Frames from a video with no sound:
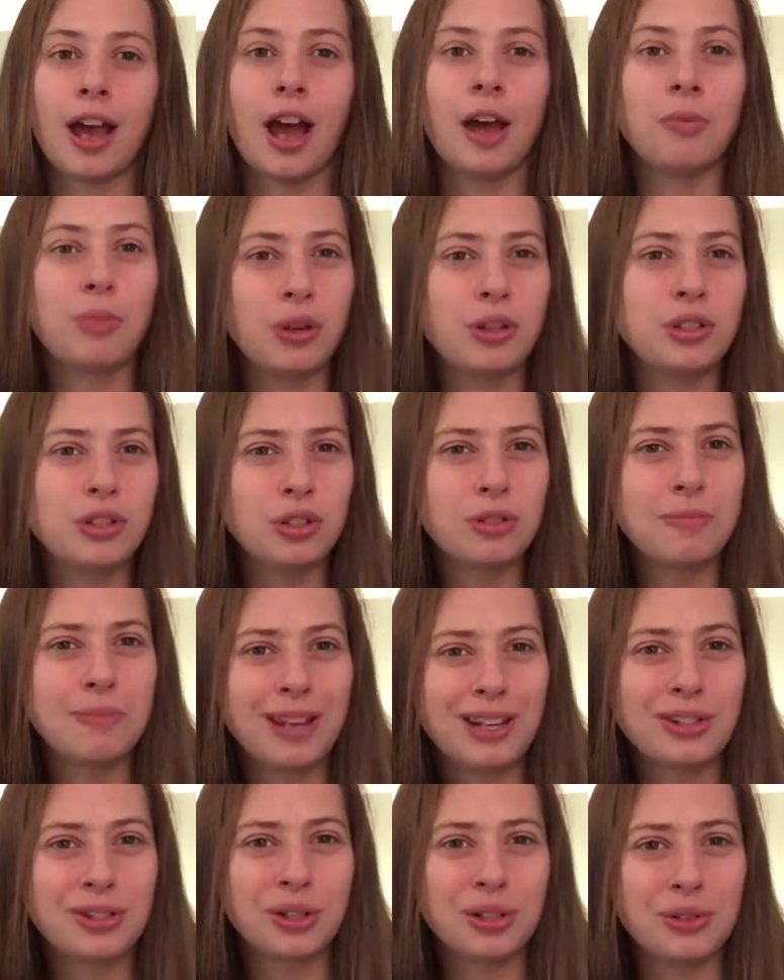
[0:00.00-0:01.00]
I want you to
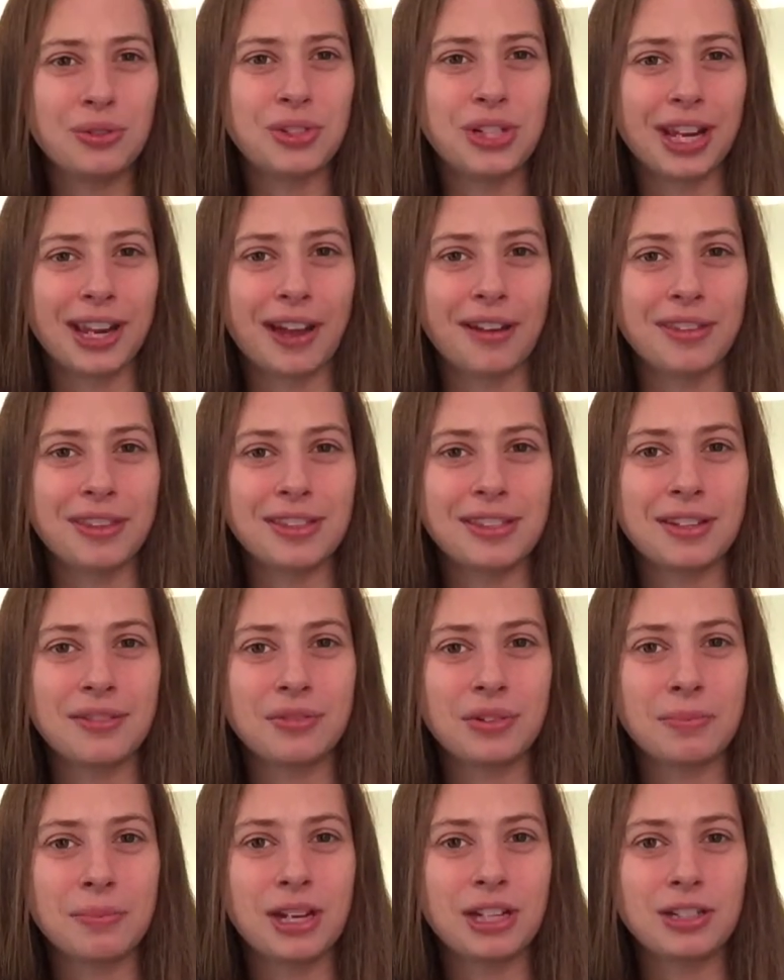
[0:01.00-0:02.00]
make sure you check out this
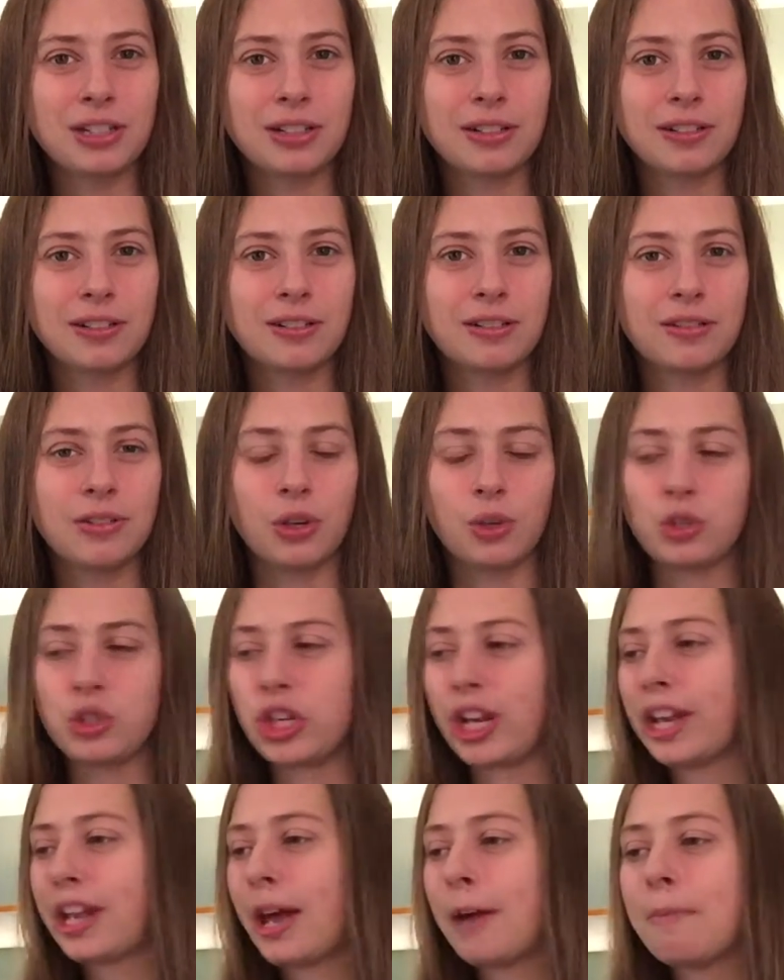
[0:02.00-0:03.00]
information.
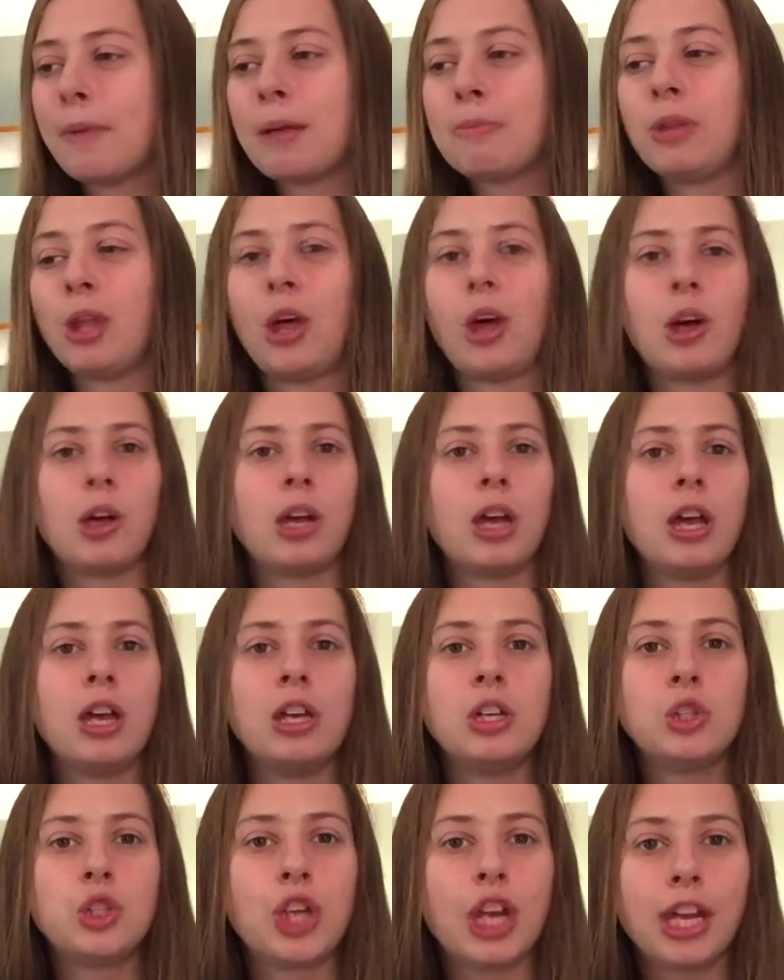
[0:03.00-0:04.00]
Check out my blog,
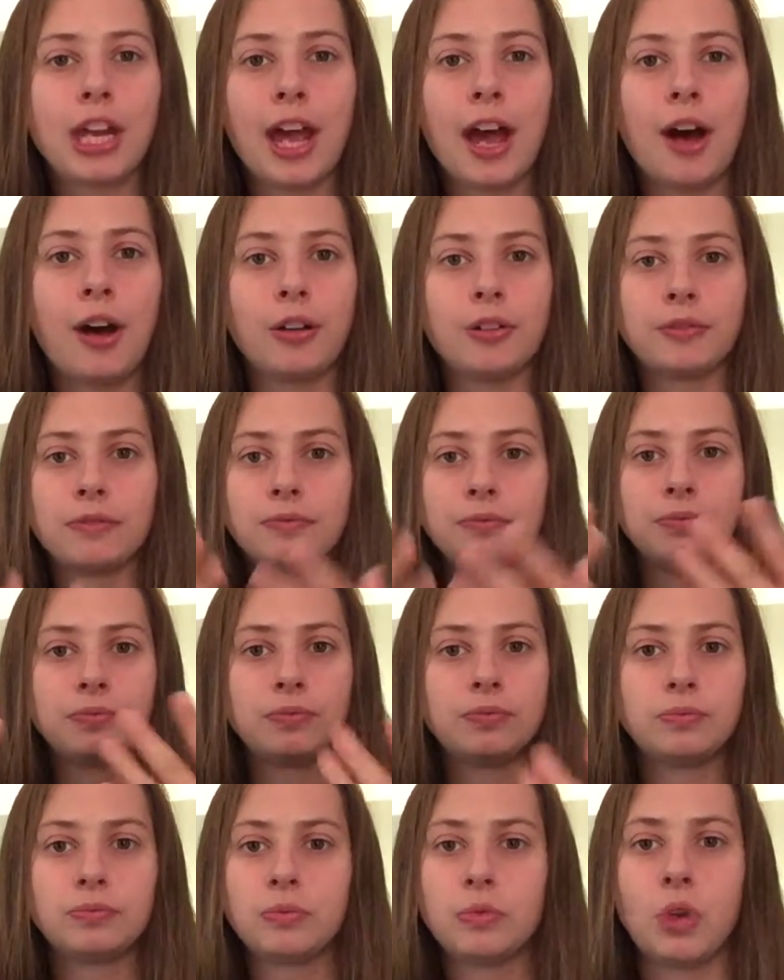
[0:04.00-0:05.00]
check out,
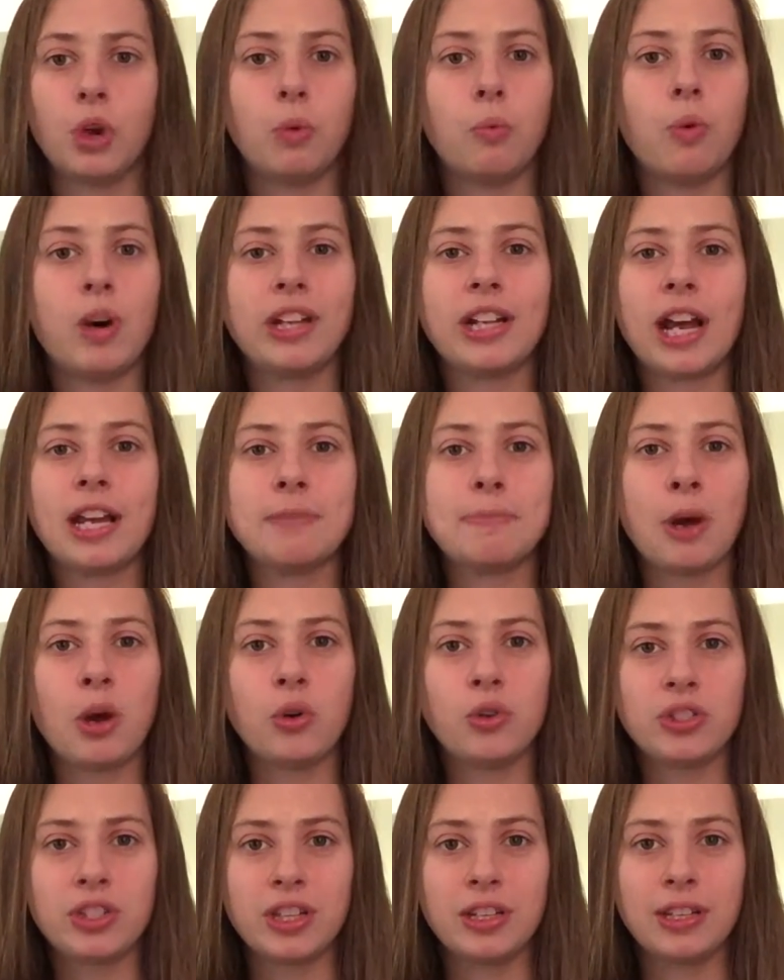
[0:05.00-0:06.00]
what I
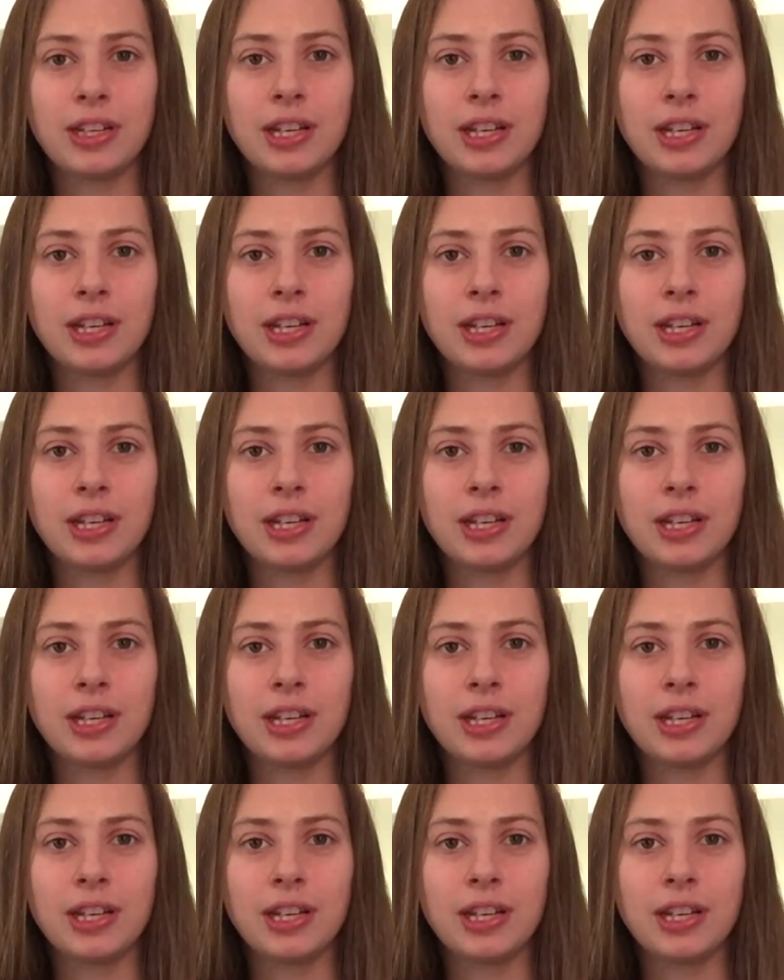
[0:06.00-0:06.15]
post in